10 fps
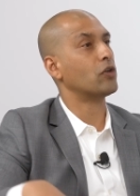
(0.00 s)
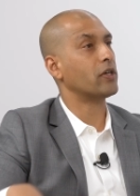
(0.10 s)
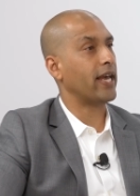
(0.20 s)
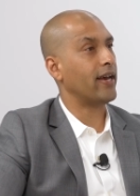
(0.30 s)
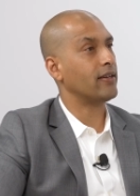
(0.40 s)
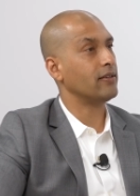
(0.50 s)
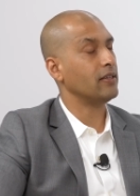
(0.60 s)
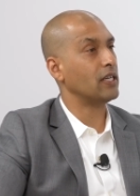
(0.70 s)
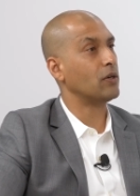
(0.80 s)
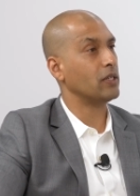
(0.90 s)
to get
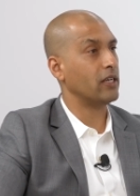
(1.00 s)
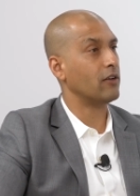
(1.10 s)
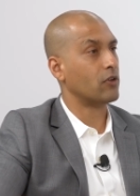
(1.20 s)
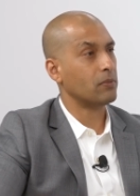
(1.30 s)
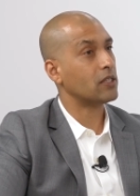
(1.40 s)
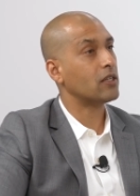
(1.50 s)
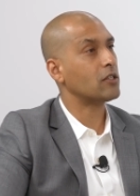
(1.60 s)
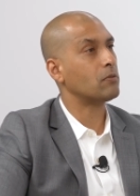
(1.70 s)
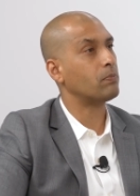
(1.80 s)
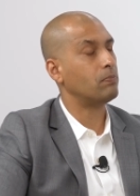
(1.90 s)
you know yield from this. This
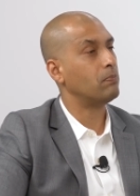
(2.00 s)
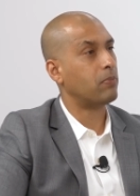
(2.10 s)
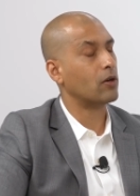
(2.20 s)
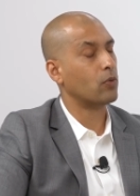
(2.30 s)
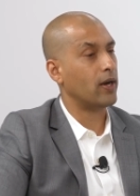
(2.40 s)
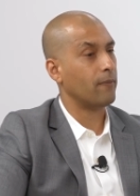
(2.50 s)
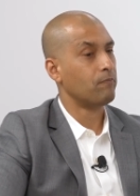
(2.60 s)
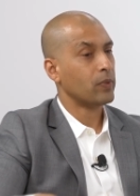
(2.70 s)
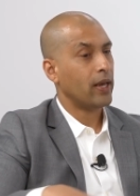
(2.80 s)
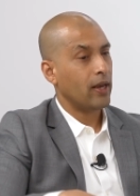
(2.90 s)
is part one.
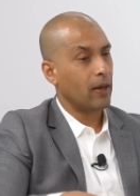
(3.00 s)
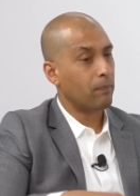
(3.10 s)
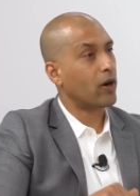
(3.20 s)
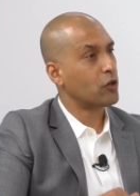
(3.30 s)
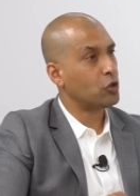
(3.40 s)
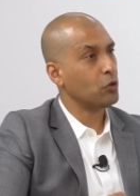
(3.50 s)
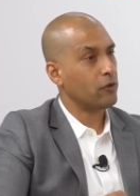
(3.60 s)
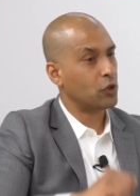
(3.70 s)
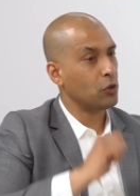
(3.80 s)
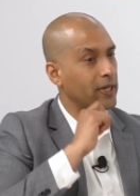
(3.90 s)
And part two
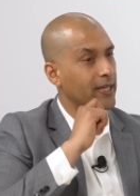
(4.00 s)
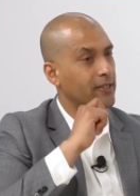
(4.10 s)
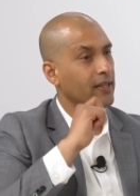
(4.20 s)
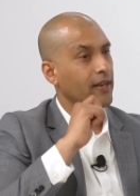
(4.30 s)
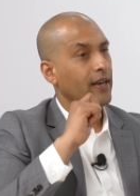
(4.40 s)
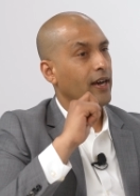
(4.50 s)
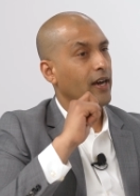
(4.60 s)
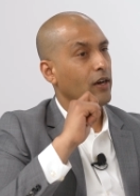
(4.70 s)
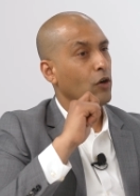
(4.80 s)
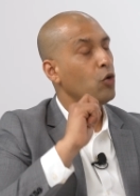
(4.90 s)
of two is
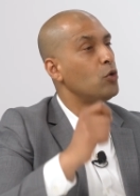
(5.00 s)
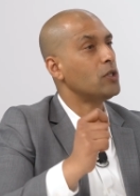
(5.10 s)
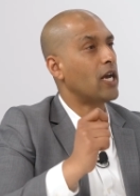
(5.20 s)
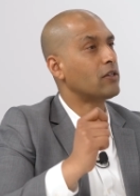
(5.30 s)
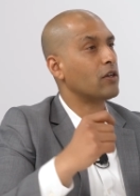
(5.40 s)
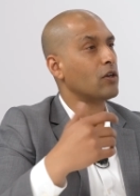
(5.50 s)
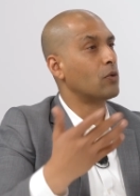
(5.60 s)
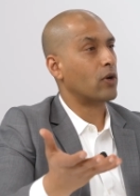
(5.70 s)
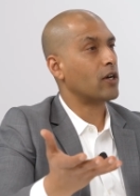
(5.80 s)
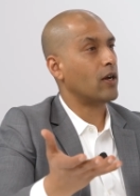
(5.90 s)
uh, who is actually going to
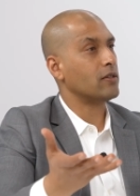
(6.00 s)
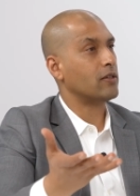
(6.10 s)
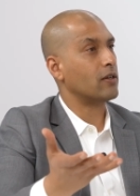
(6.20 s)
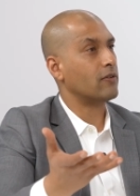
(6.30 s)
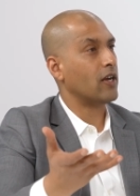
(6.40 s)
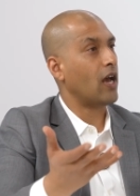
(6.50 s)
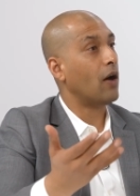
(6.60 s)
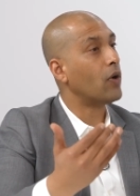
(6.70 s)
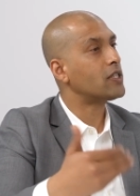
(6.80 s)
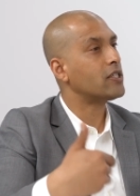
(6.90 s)
work on generative AI?
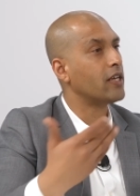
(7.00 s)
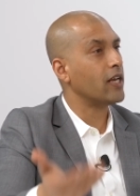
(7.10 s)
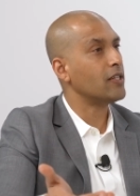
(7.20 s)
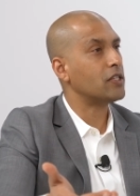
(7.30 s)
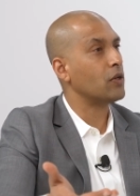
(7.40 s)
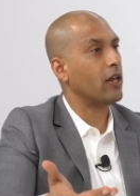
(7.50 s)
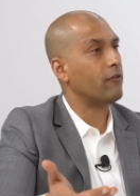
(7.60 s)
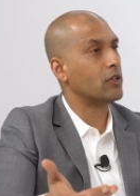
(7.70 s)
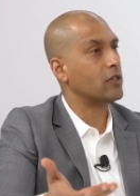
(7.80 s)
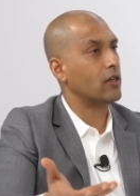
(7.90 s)
What skills do you need
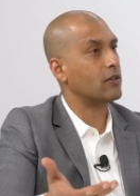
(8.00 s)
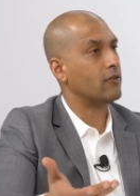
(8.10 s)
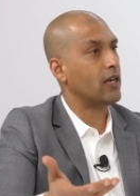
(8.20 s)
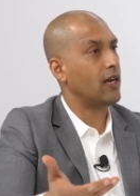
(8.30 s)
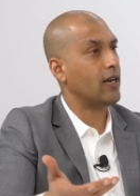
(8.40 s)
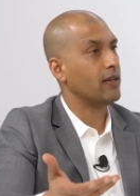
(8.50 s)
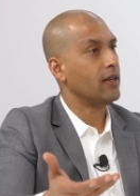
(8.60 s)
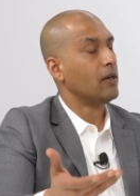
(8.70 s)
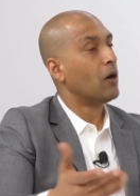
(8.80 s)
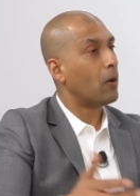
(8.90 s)
for generative AI?
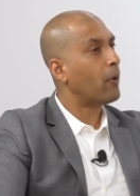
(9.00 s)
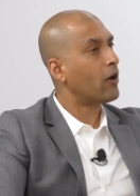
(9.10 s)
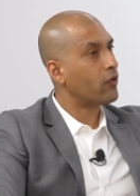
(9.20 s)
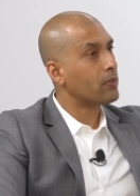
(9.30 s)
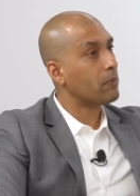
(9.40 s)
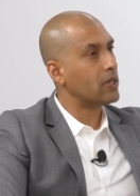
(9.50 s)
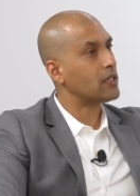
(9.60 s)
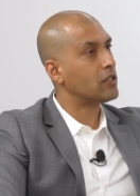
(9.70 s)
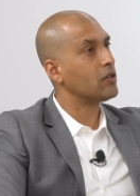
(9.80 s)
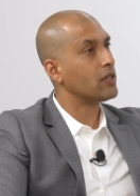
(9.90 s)
Apart from the
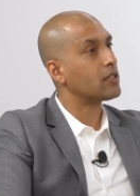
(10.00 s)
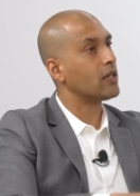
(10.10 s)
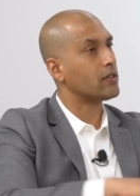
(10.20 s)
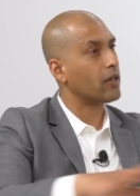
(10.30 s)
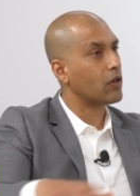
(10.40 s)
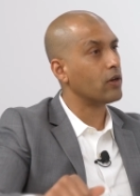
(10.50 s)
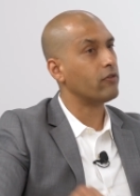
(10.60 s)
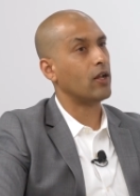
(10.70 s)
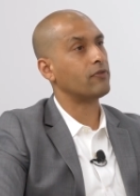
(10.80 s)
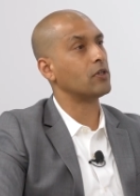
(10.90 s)
business unit skills that are going to
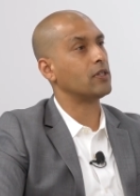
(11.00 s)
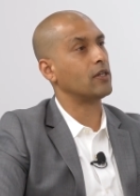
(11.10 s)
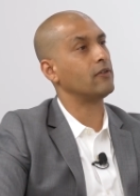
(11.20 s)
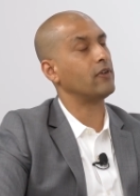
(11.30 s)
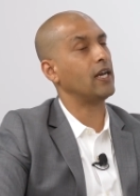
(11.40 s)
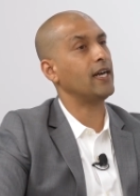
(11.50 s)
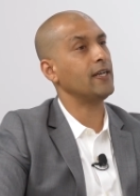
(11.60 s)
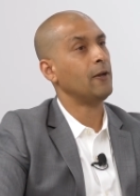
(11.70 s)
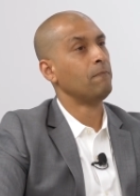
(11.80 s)
evolve through generative AI,